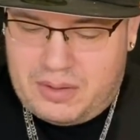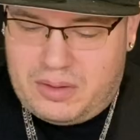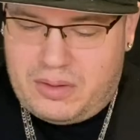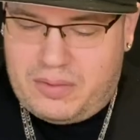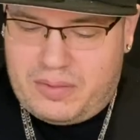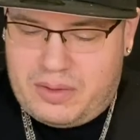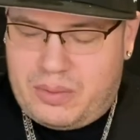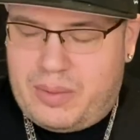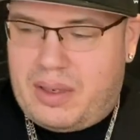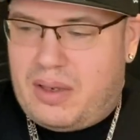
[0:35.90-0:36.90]
Universe,
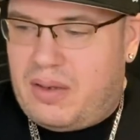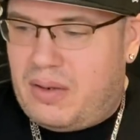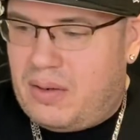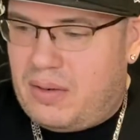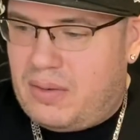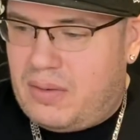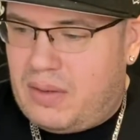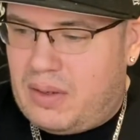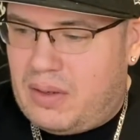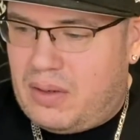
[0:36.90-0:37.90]
we have
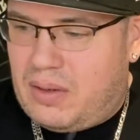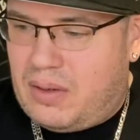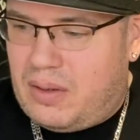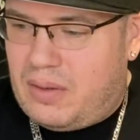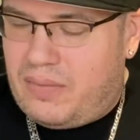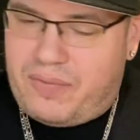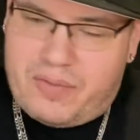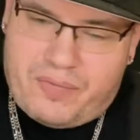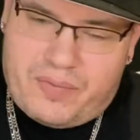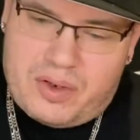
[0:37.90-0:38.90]
uh,
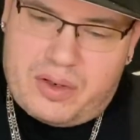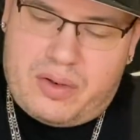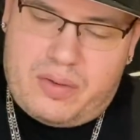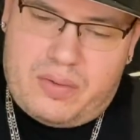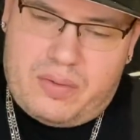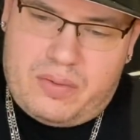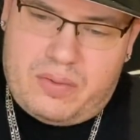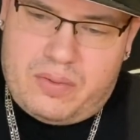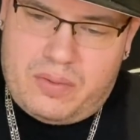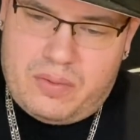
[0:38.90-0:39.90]
for Virgo,
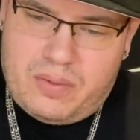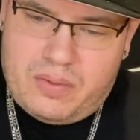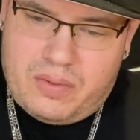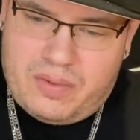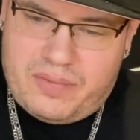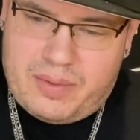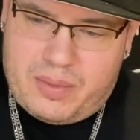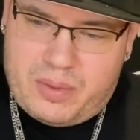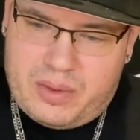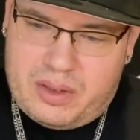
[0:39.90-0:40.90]

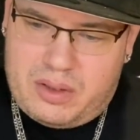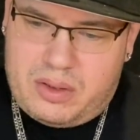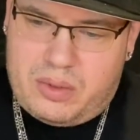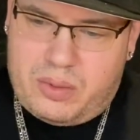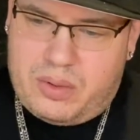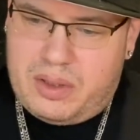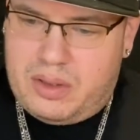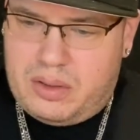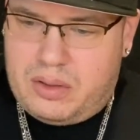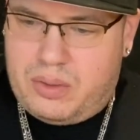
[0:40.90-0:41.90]
February
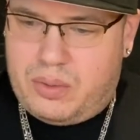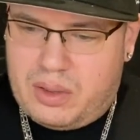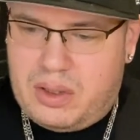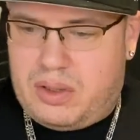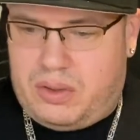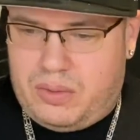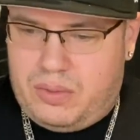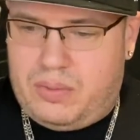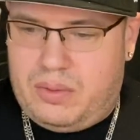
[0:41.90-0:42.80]
twenty twenty-two.